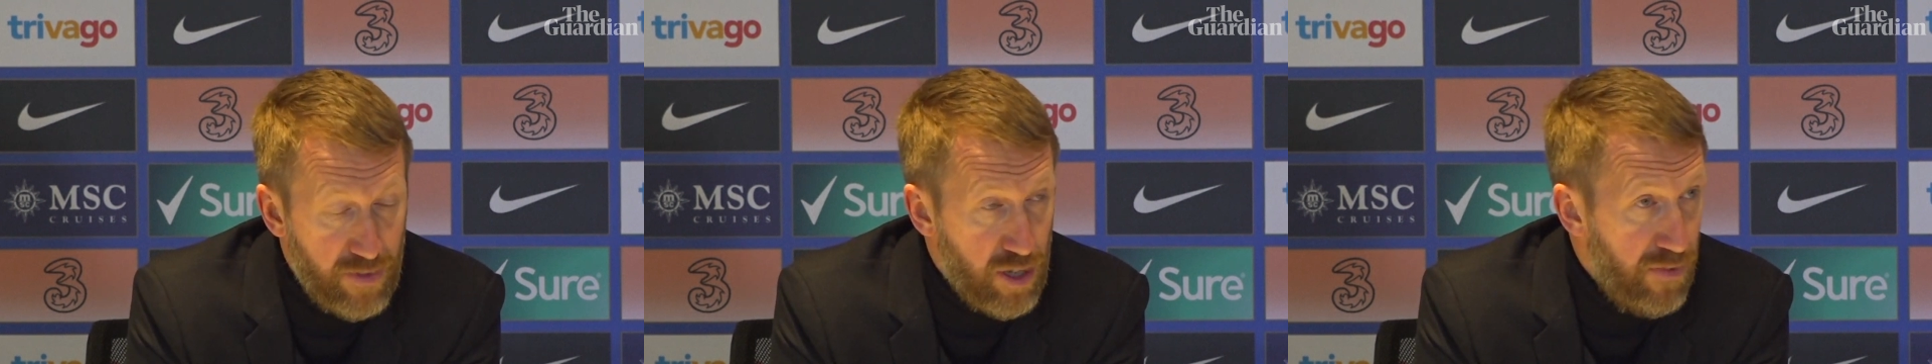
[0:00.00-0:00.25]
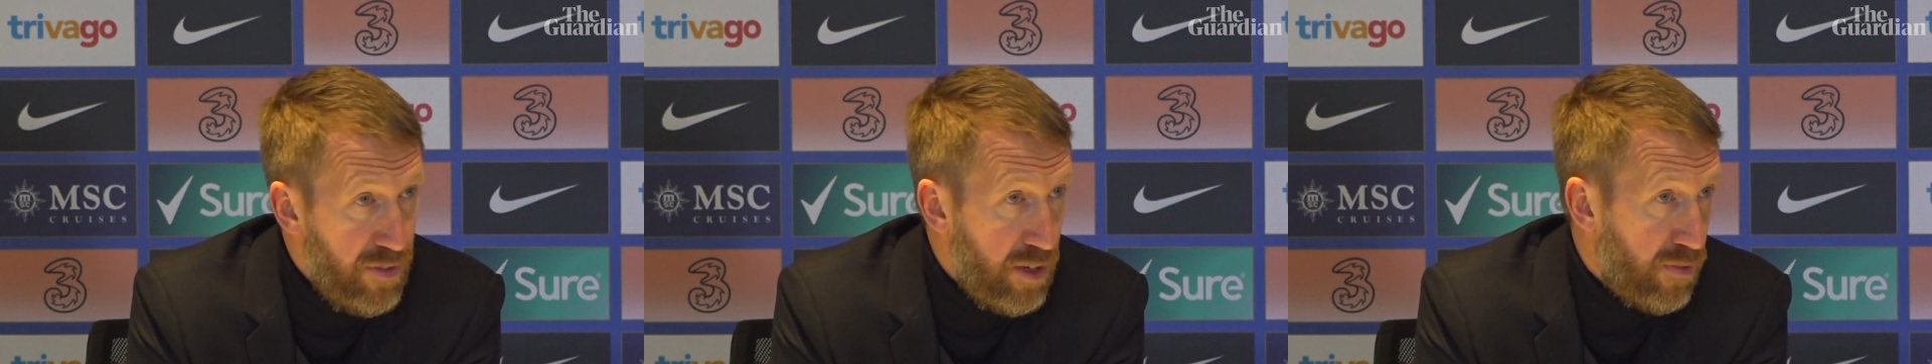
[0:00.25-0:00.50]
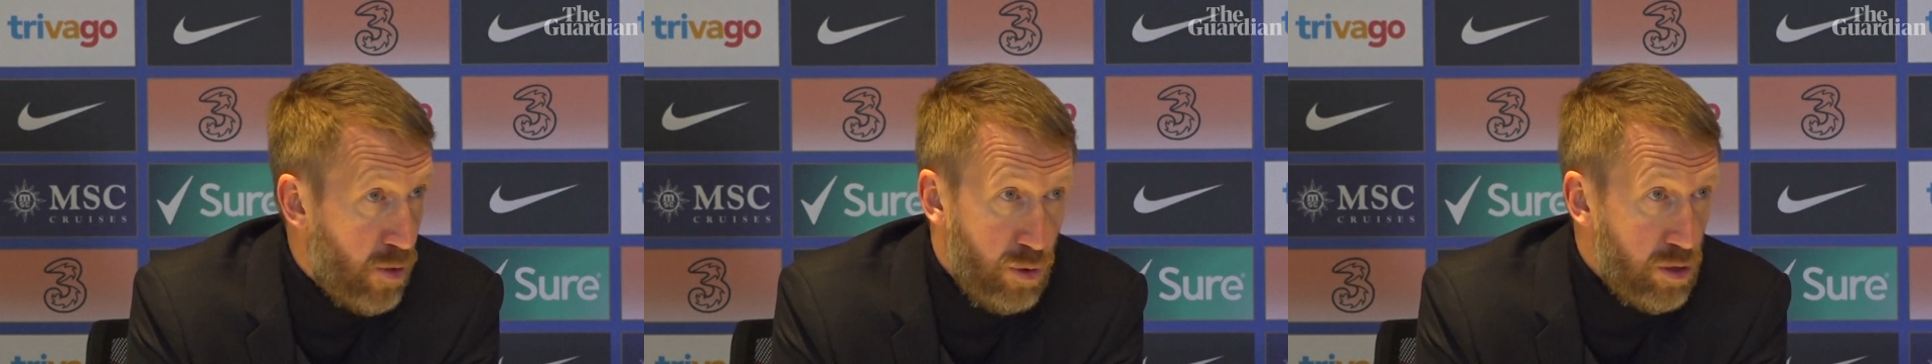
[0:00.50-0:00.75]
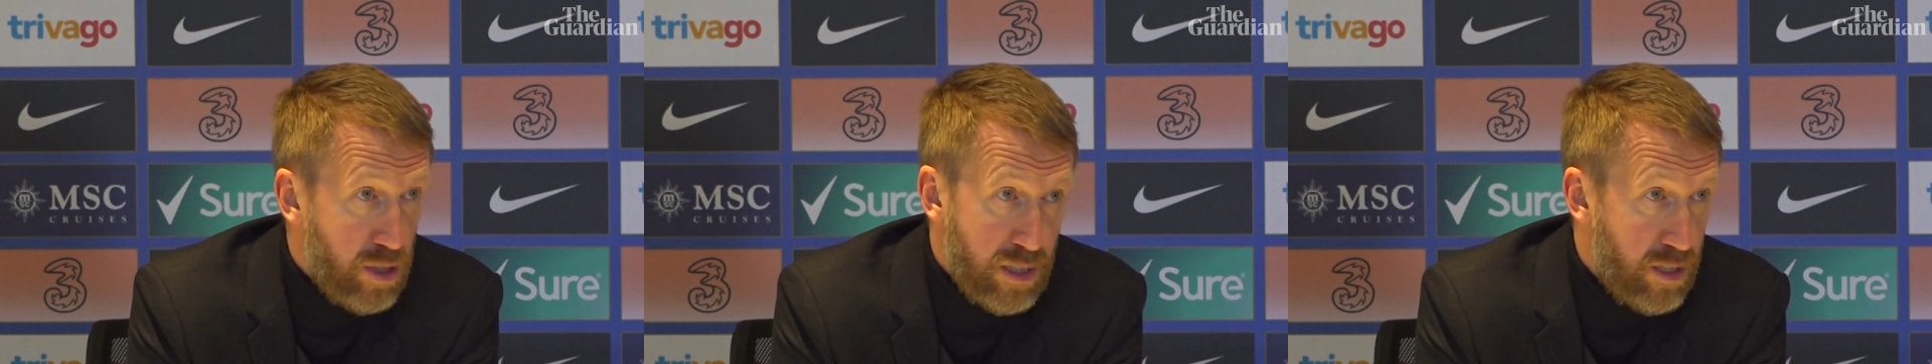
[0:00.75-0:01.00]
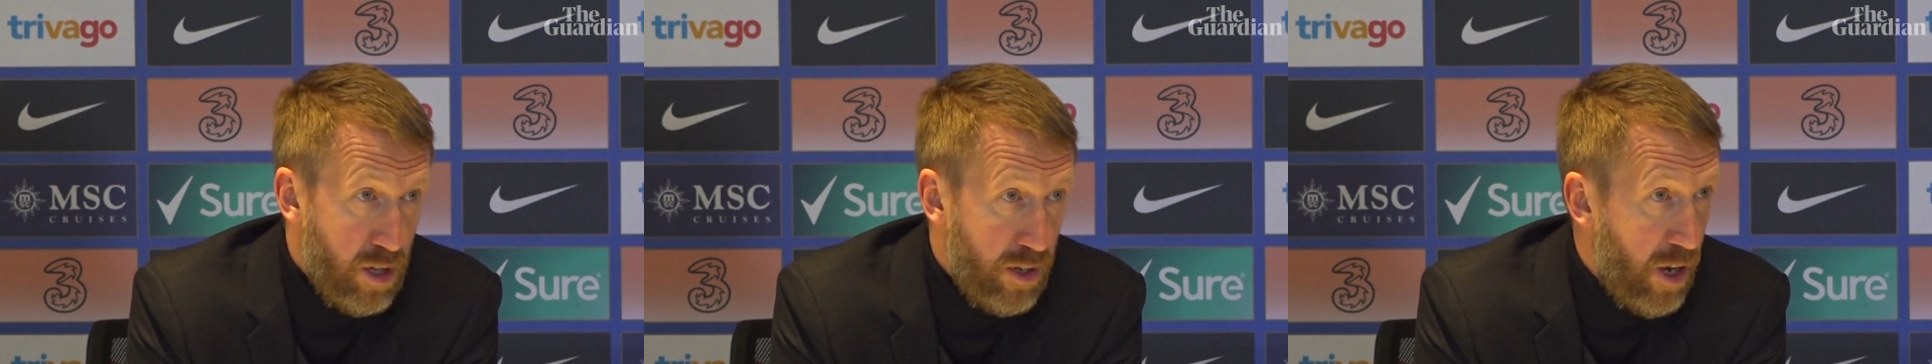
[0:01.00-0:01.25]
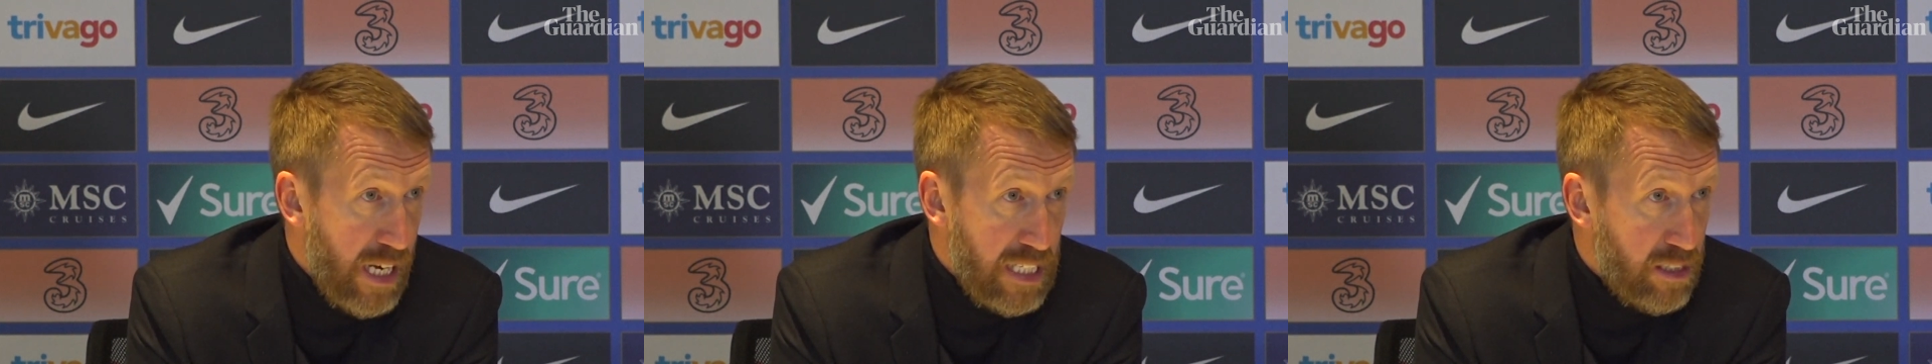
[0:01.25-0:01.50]
suffered, of course. It's not
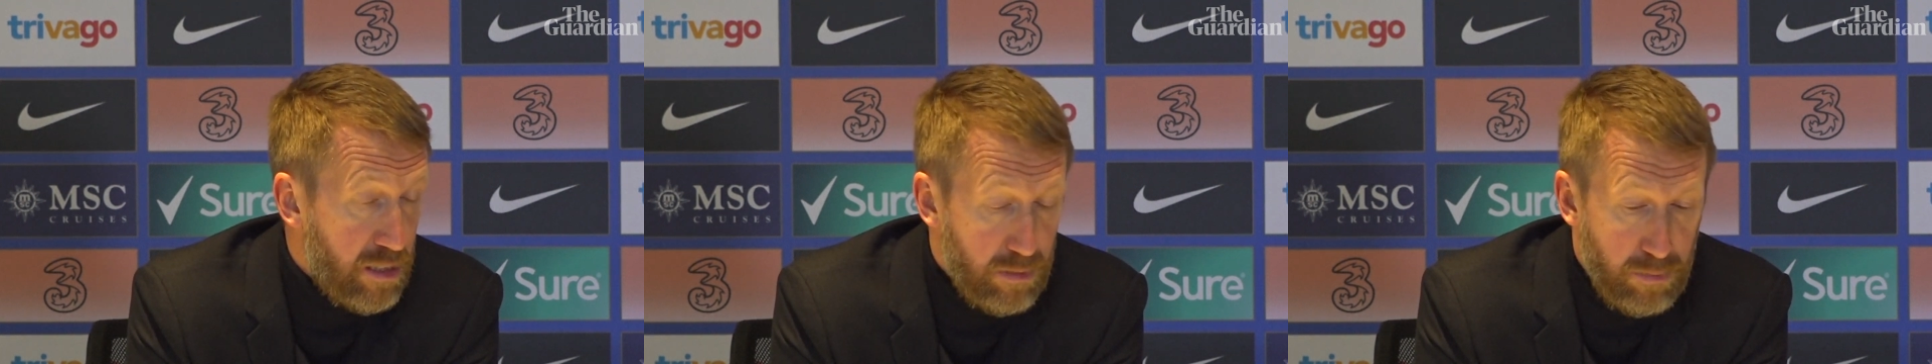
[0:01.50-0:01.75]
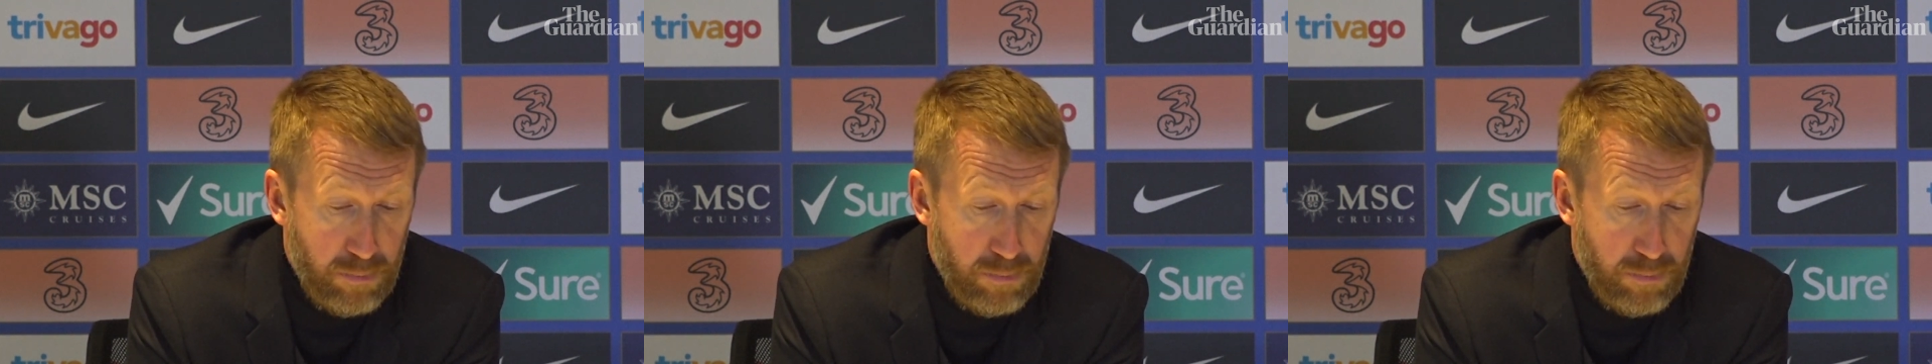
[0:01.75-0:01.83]
nice.